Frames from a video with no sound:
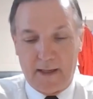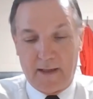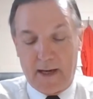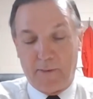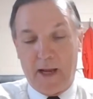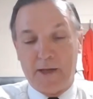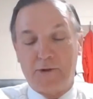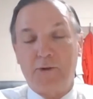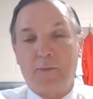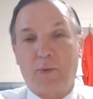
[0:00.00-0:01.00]
and I would
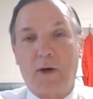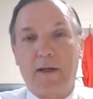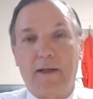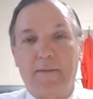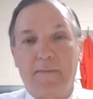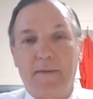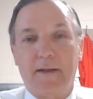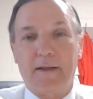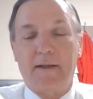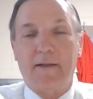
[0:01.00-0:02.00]
ask you to pray
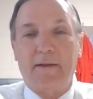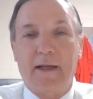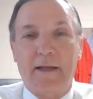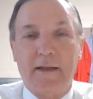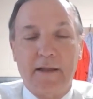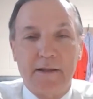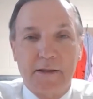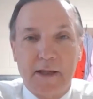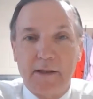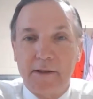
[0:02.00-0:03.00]
that it
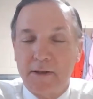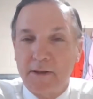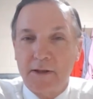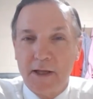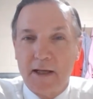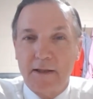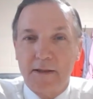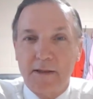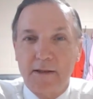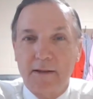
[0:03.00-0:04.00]
is a
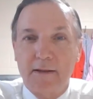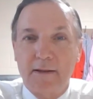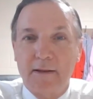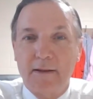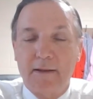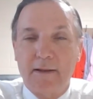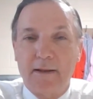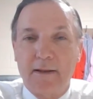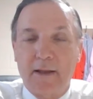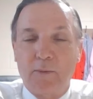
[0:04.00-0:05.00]
success
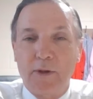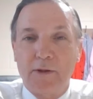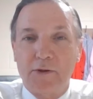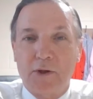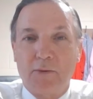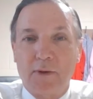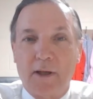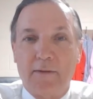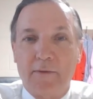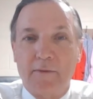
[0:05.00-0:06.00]
and that we can show the
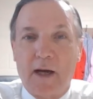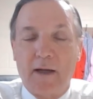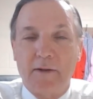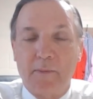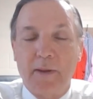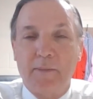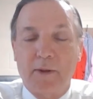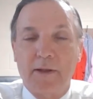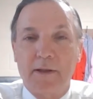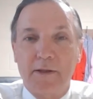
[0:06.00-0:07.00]
love of God to
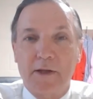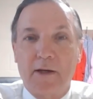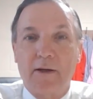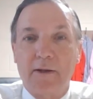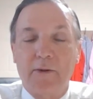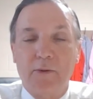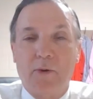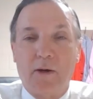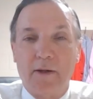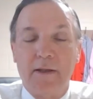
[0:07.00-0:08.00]
people in this area
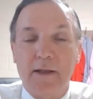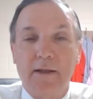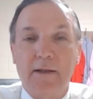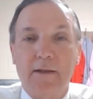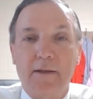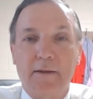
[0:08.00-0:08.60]
who are in need.